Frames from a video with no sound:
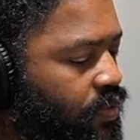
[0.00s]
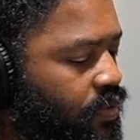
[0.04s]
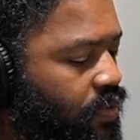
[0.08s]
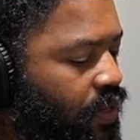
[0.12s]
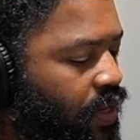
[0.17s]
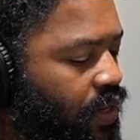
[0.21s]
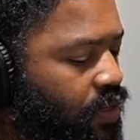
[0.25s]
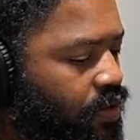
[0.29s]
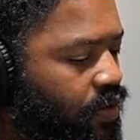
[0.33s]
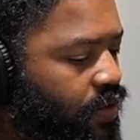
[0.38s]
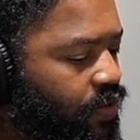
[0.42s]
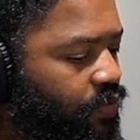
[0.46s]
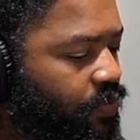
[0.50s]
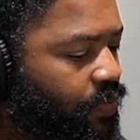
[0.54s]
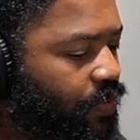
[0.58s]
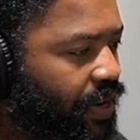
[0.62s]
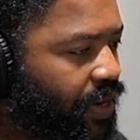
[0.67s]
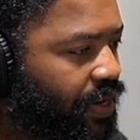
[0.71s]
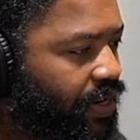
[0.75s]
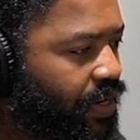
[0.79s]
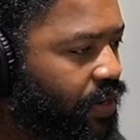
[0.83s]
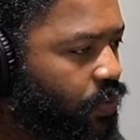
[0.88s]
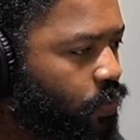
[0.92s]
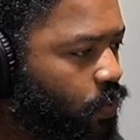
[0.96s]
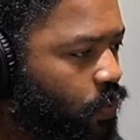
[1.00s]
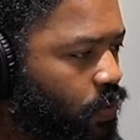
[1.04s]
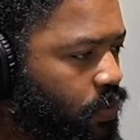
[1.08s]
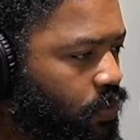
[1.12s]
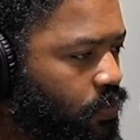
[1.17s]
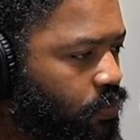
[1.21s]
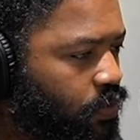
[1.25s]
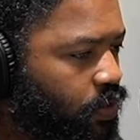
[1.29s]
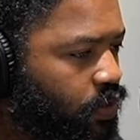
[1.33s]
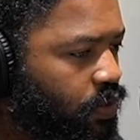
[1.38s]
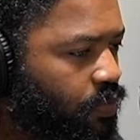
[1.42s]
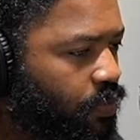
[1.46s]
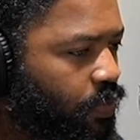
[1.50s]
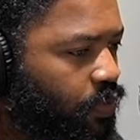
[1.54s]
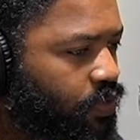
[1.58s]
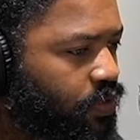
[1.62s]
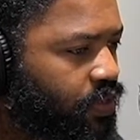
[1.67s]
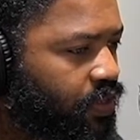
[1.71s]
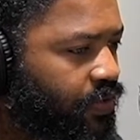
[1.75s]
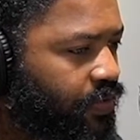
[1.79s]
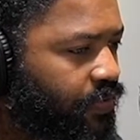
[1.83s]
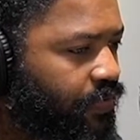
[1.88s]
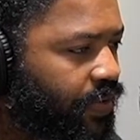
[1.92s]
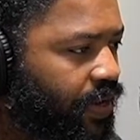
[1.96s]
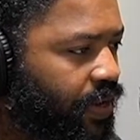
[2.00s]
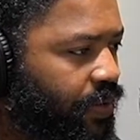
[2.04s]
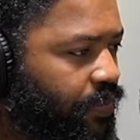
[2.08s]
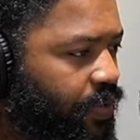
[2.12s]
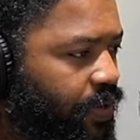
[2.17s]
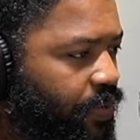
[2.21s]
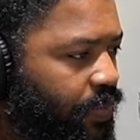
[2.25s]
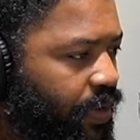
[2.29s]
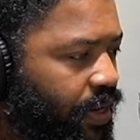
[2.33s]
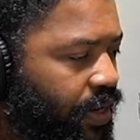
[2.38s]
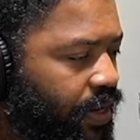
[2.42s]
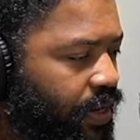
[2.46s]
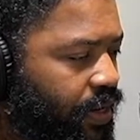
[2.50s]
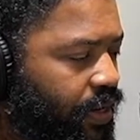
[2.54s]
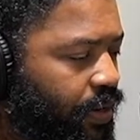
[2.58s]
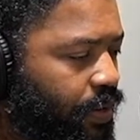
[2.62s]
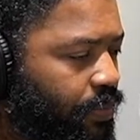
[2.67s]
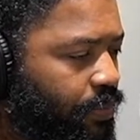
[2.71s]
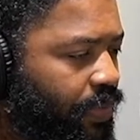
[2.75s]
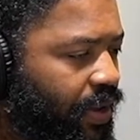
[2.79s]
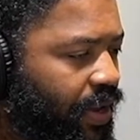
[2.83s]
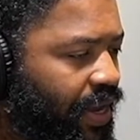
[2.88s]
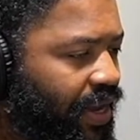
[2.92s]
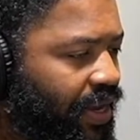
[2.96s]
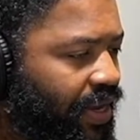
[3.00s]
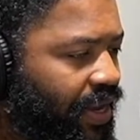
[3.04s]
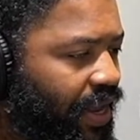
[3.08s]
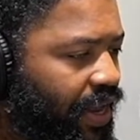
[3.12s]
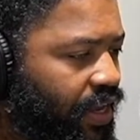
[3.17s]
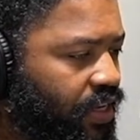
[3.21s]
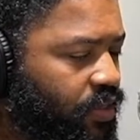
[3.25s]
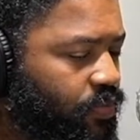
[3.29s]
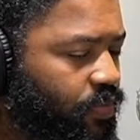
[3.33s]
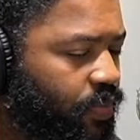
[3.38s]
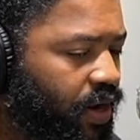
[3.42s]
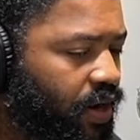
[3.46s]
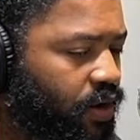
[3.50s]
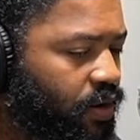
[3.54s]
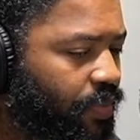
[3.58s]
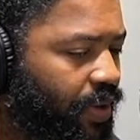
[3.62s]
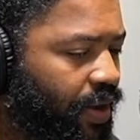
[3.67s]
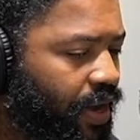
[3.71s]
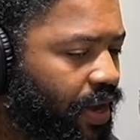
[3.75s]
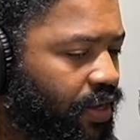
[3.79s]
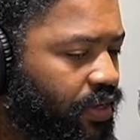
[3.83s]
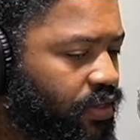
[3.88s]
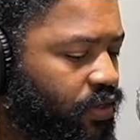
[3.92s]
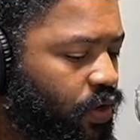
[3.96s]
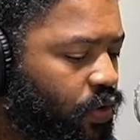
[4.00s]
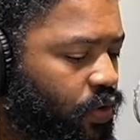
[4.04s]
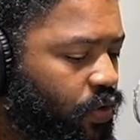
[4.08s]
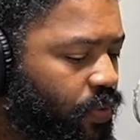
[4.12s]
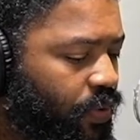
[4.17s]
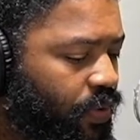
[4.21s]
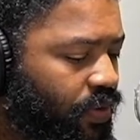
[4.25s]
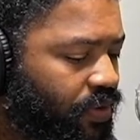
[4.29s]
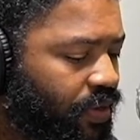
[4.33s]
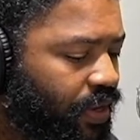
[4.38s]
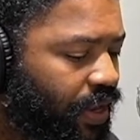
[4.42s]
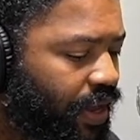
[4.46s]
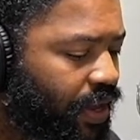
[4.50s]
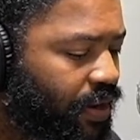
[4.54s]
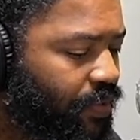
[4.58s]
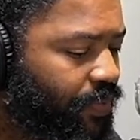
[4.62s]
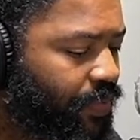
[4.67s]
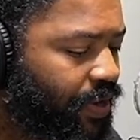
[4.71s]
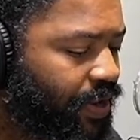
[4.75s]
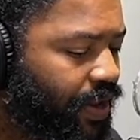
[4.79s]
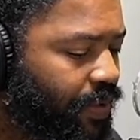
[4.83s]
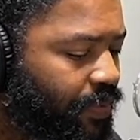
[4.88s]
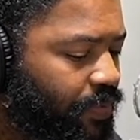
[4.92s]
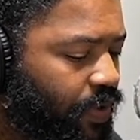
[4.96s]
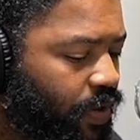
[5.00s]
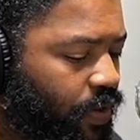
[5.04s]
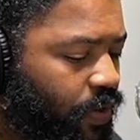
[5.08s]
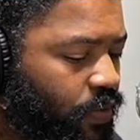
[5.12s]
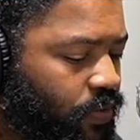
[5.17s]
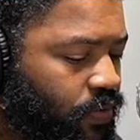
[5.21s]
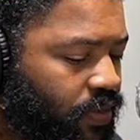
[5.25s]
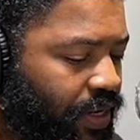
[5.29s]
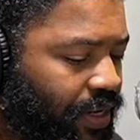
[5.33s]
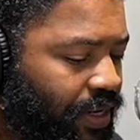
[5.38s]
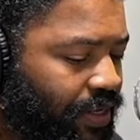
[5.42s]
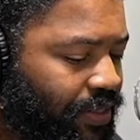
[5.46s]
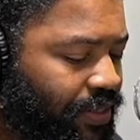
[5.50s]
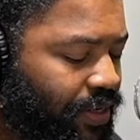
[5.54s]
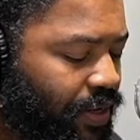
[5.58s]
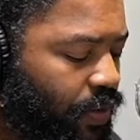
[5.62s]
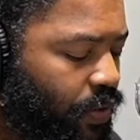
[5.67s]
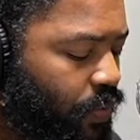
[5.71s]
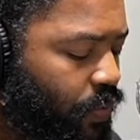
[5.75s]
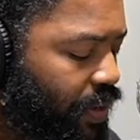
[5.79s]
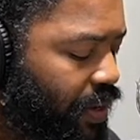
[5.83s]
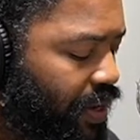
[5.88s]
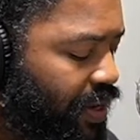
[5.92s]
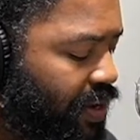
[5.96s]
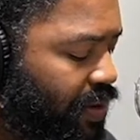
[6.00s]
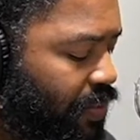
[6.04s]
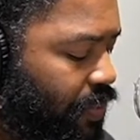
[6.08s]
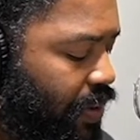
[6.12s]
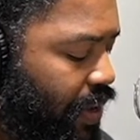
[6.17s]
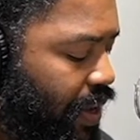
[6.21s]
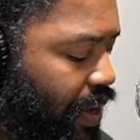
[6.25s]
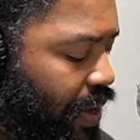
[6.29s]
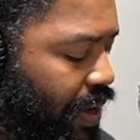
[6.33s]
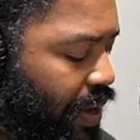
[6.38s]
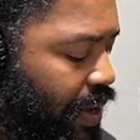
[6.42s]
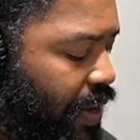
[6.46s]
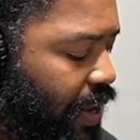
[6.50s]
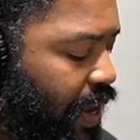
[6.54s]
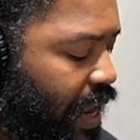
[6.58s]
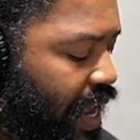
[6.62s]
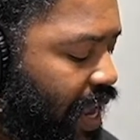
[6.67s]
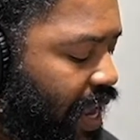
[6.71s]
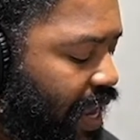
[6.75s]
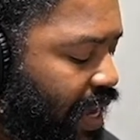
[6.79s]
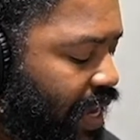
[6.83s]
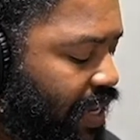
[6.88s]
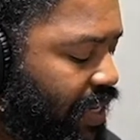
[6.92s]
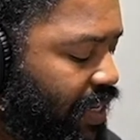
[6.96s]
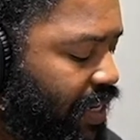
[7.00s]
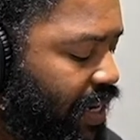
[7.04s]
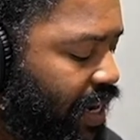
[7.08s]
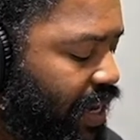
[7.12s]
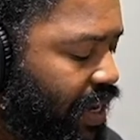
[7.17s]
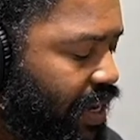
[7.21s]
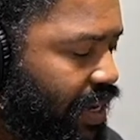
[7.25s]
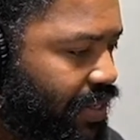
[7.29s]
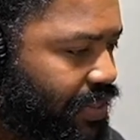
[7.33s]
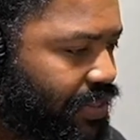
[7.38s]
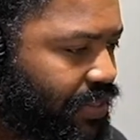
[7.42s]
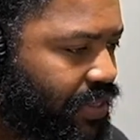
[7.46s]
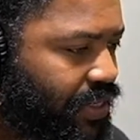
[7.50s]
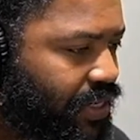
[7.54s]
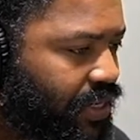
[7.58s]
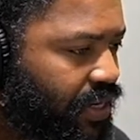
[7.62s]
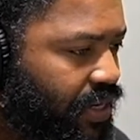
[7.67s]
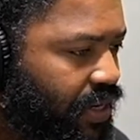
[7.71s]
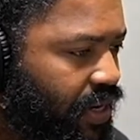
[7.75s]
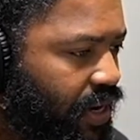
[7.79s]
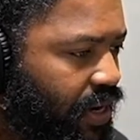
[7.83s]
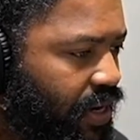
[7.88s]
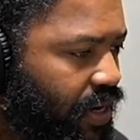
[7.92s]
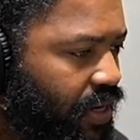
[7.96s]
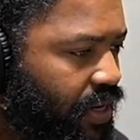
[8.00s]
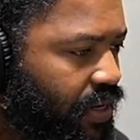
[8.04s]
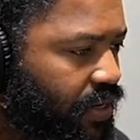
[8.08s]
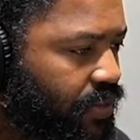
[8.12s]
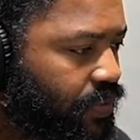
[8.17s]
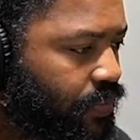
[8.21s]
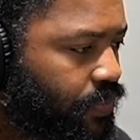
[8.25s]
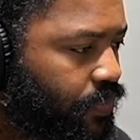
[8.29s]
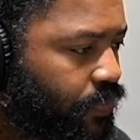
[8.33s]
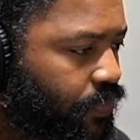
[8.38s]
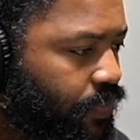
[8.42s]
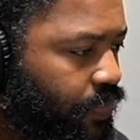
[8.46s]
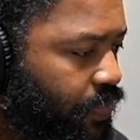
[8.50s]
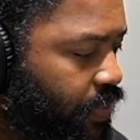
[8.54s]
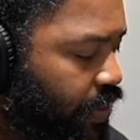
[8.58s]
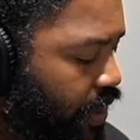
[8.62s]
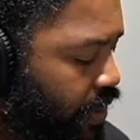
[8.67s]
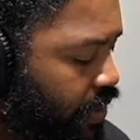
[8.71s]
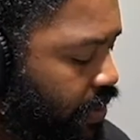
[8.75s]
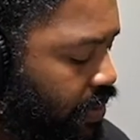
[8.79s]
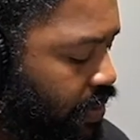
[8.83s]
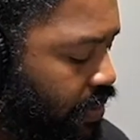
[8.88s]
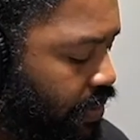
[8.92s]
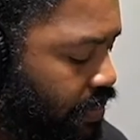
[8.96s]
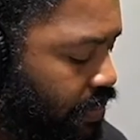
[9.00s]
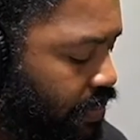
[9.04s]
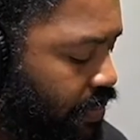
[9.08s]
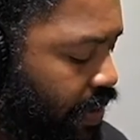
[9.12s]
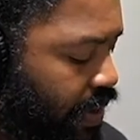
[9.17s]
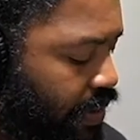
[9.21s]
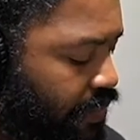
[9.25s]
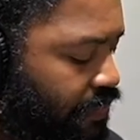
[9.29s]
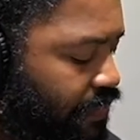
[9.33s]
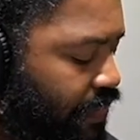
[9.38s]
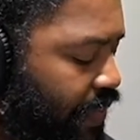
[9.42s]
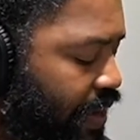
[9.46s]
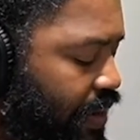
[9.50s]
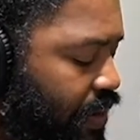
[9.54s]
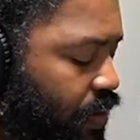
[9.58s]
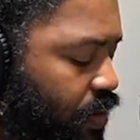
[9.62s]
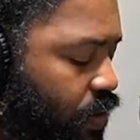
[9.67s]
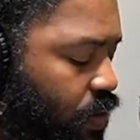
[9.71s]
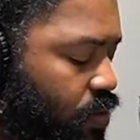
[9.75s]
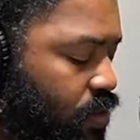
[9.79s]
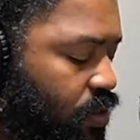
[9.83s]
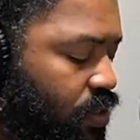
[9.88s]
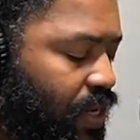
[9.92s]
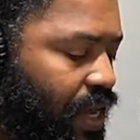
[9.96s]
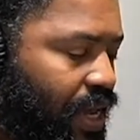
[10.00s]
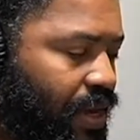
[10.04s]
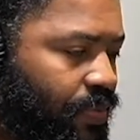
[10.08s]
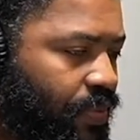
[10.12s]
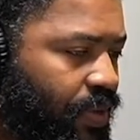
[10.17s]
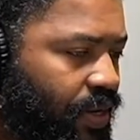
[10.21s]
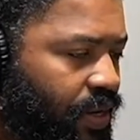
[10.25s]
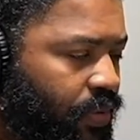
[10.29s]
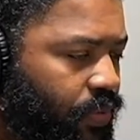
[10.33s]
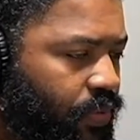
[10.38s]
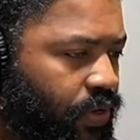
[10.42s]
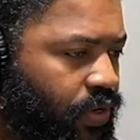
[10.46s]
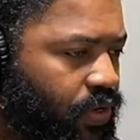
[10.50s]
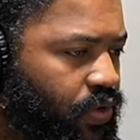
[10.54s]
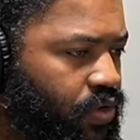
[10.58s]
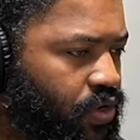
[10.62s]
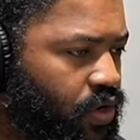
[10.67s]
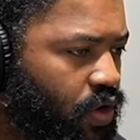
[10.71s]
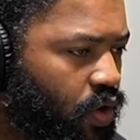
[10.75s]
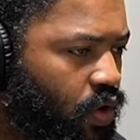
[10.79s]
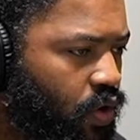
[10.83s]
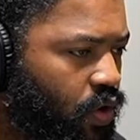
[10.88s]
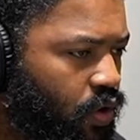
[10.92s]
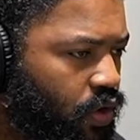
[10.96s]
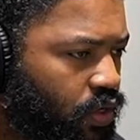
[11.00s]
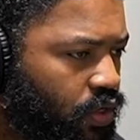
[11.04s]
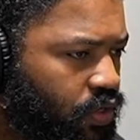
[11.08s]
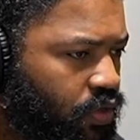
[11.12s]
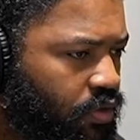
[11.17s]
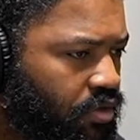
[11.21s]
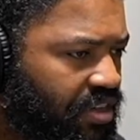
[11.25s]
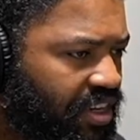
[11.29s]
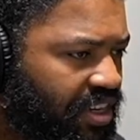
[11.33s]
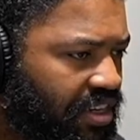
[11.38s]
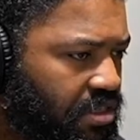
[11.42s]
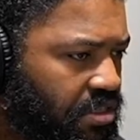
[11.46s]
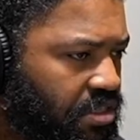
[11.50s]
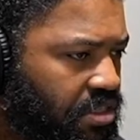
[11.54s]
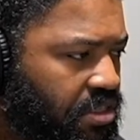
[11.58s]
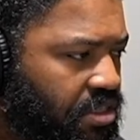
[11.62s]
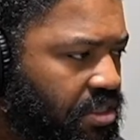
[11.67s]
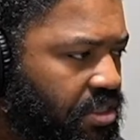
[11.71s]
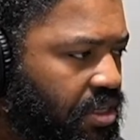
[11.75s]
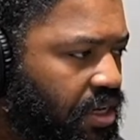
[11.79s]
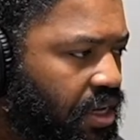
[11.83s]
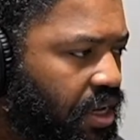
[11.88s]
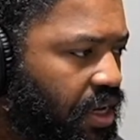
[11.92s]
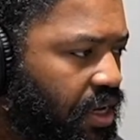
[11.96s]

Hello, everybody, and welcome to the Multi-Family Man podcast powered by Total Wealth Academy. I'm your host, Angelo Webb, and today is the uh, third and final little segment that we're doing on due diligence.